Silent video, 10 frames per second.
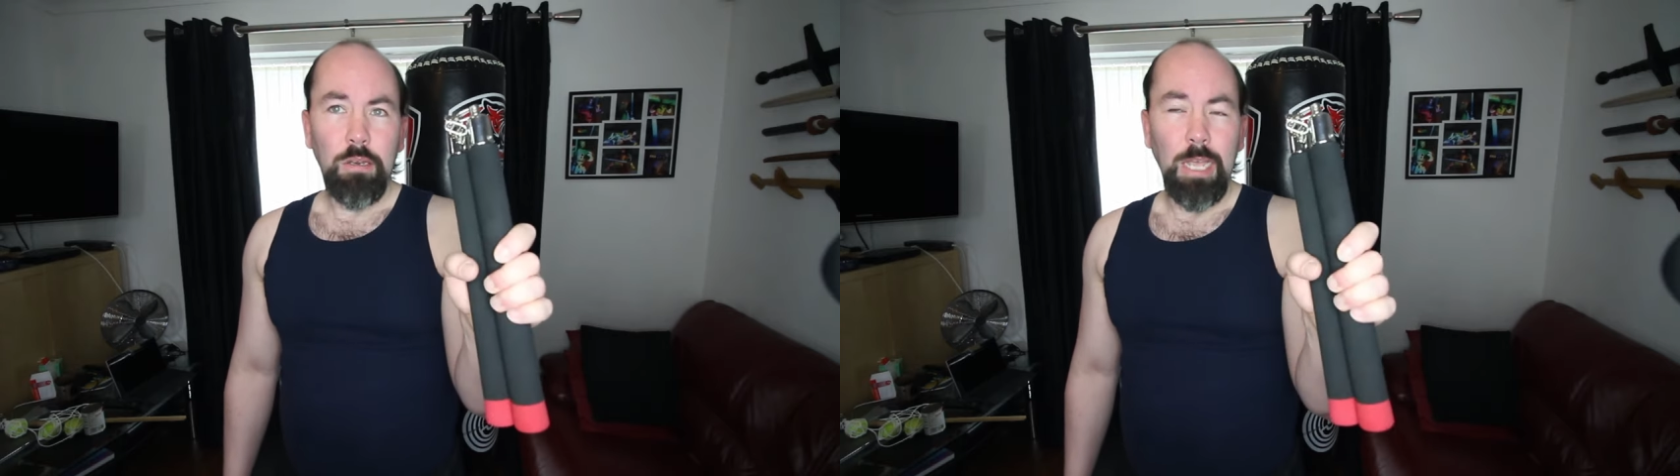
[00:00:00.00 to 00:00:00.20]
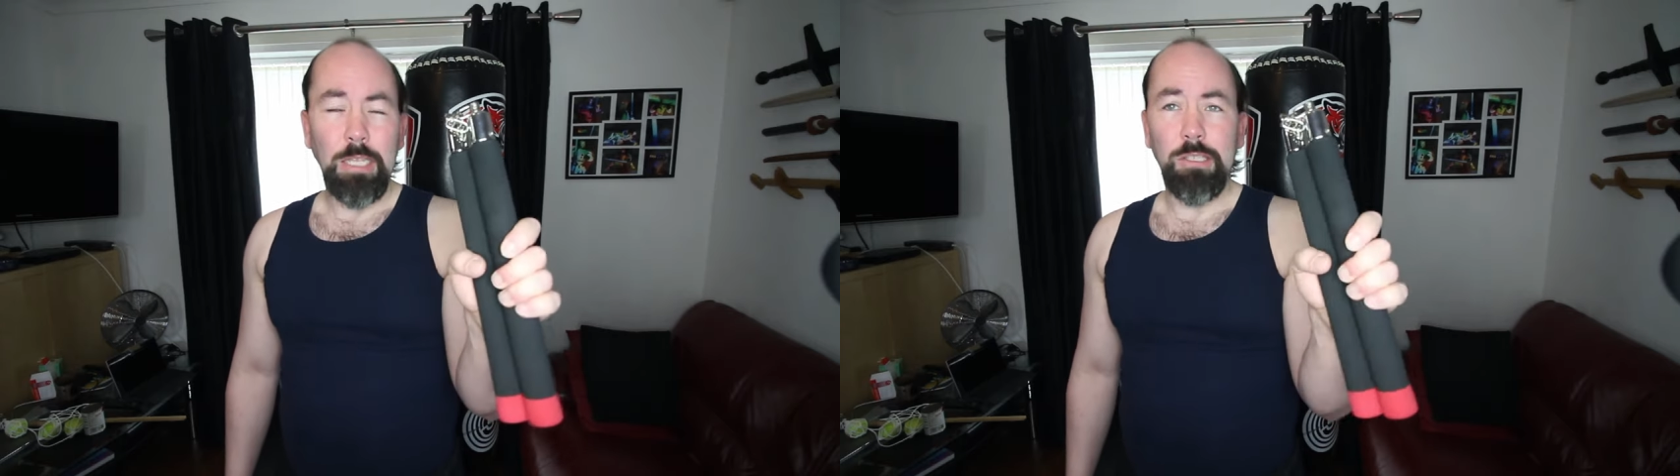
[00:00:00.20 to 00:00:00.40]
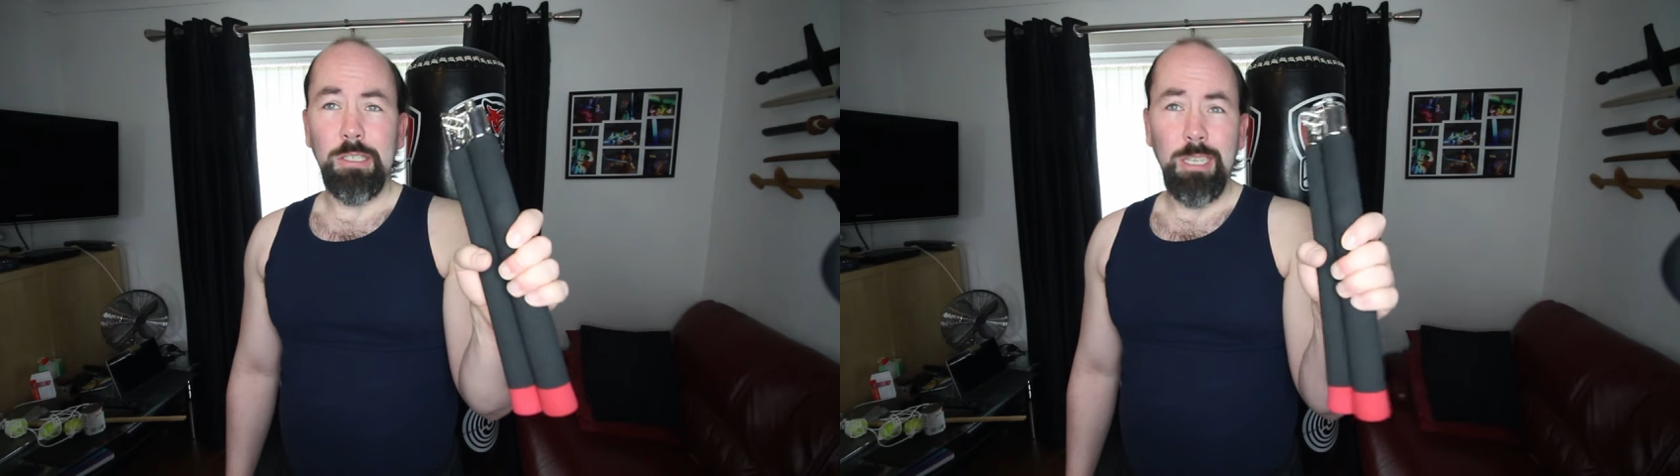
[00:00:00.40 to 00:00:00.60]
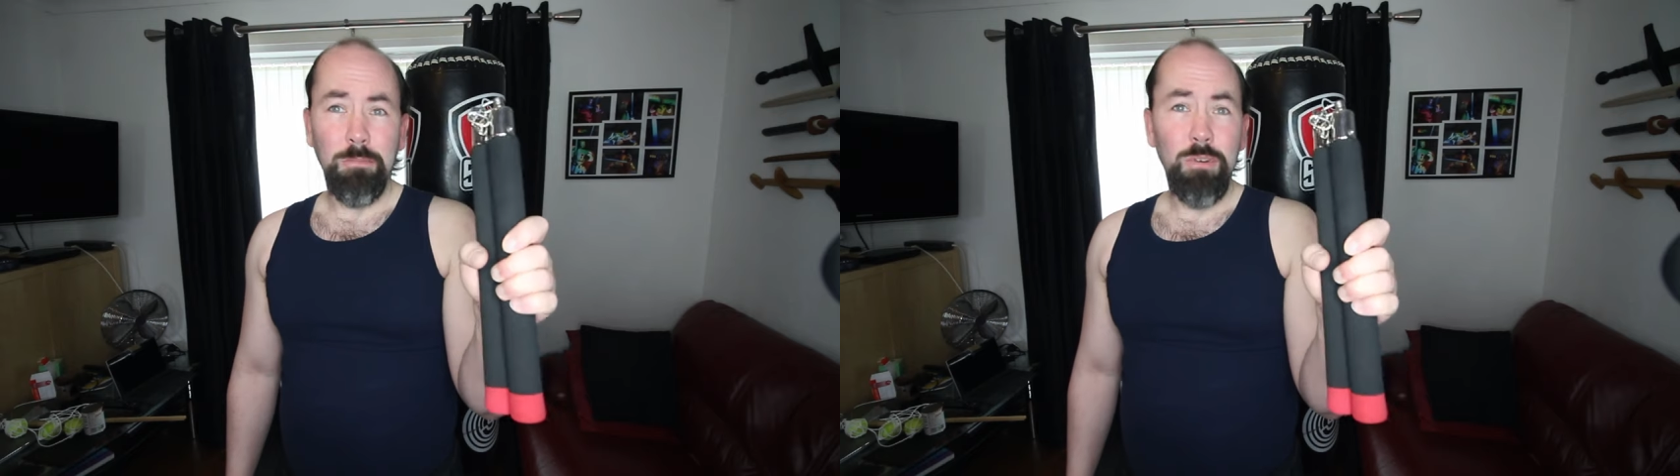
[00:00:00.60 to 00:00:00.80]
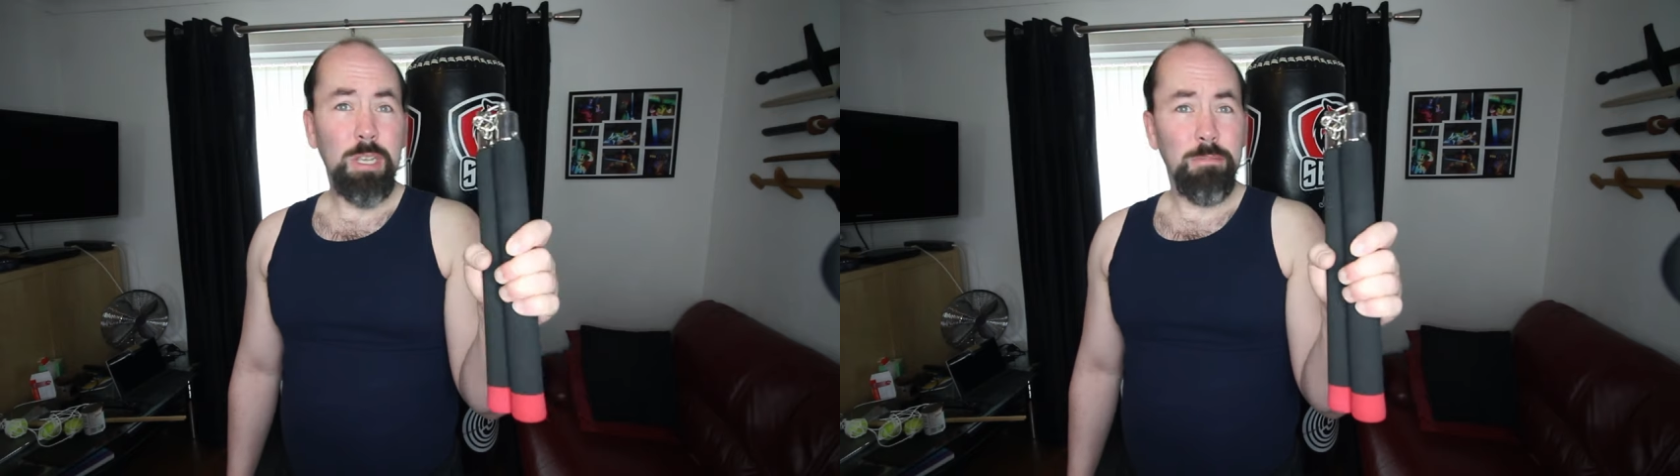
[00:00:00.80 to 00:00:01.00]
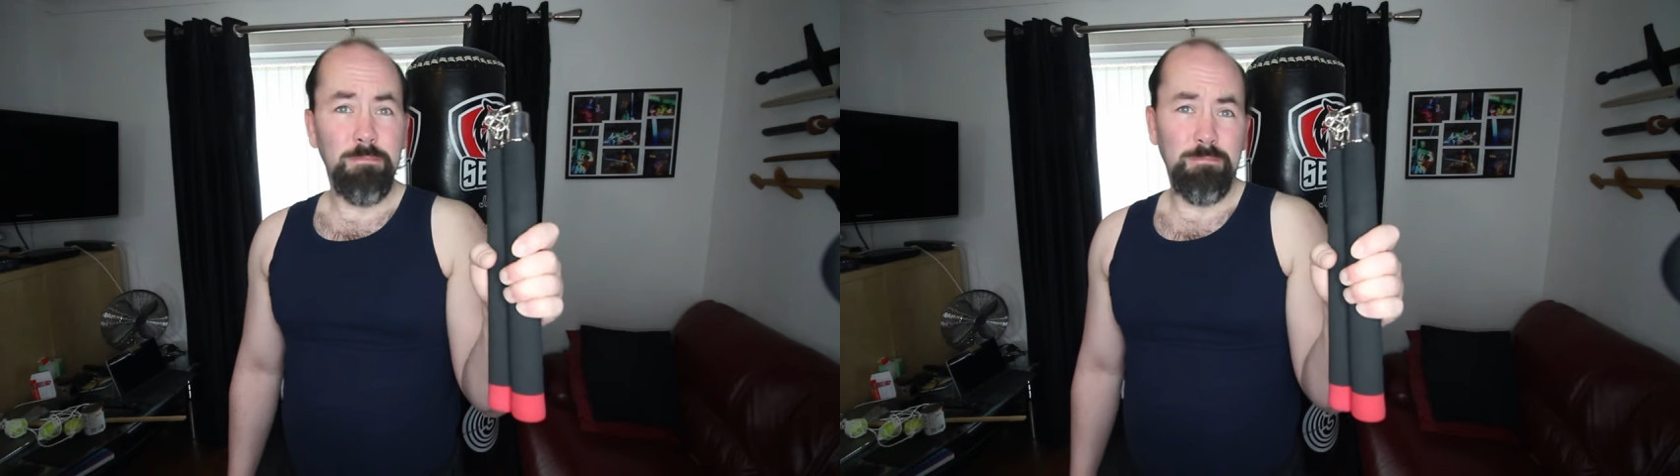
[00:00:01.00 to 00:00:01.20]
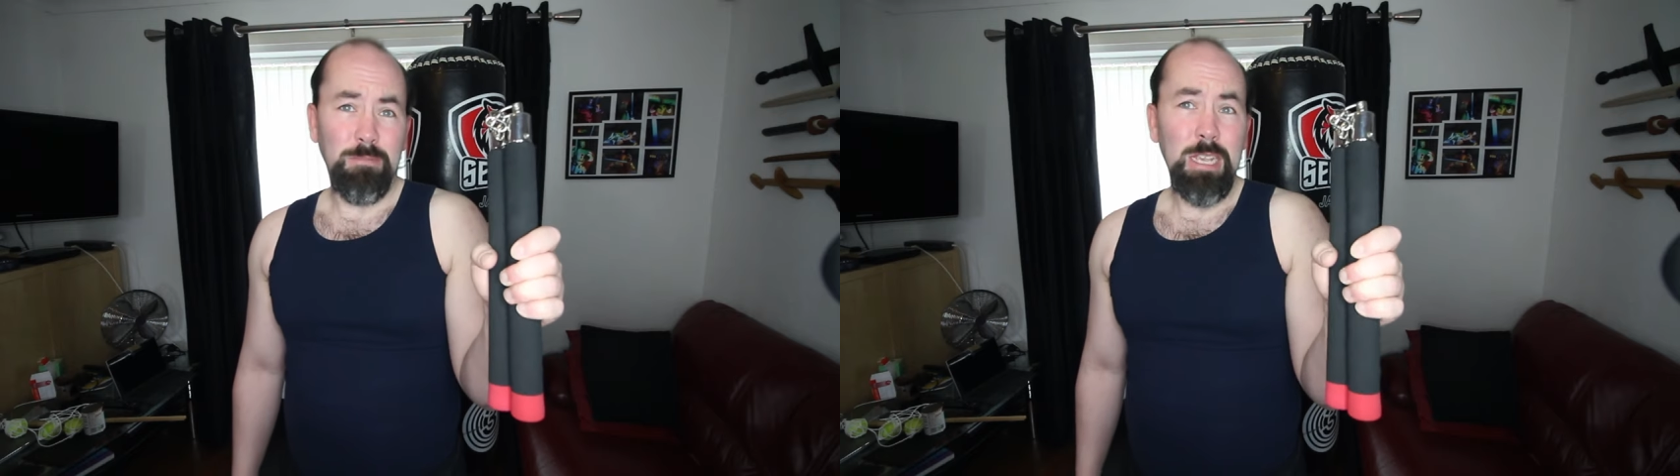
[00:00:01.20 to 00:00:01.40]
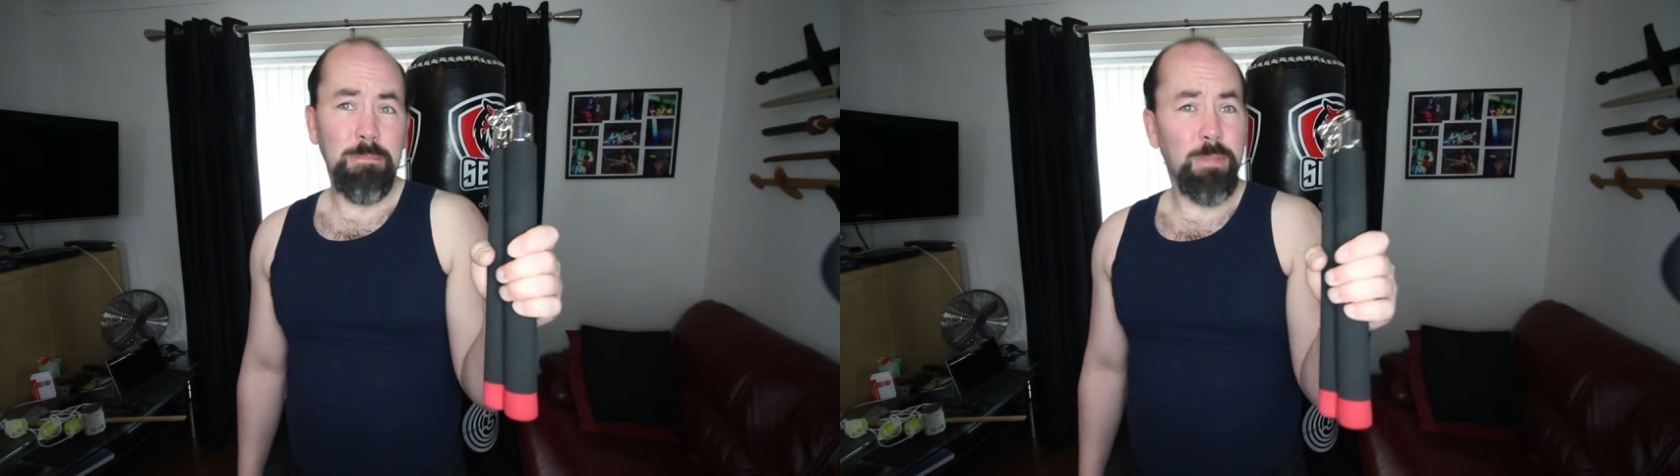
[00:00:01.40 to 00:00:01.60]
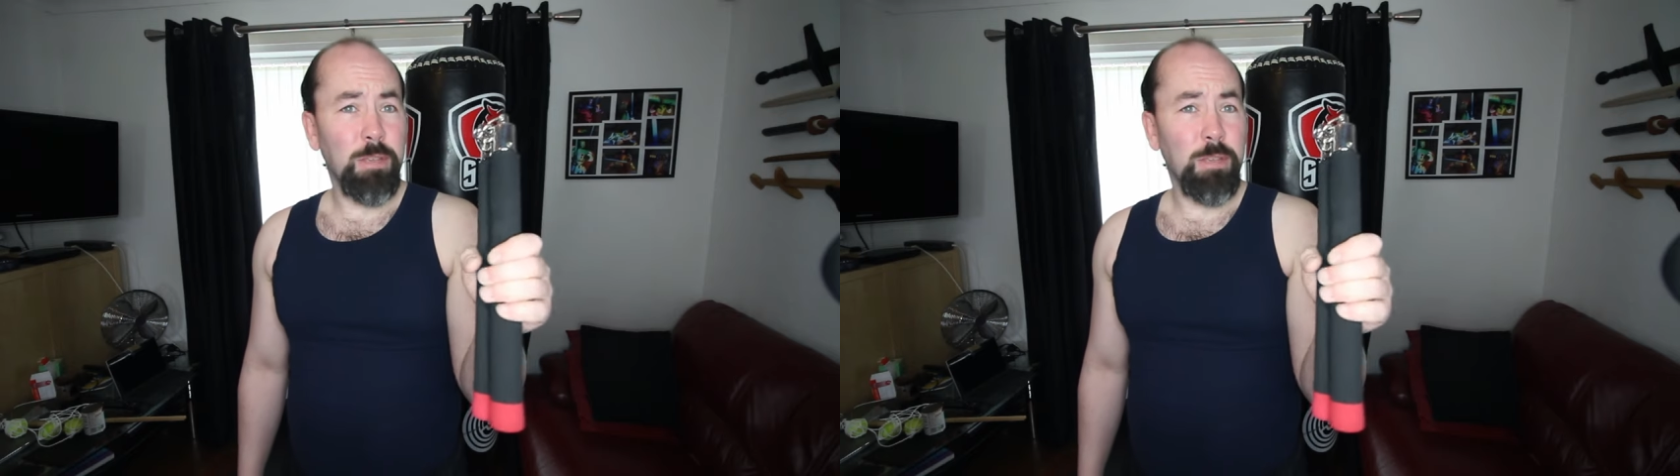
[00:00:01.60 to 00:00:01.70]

Knights and samurai, yeah,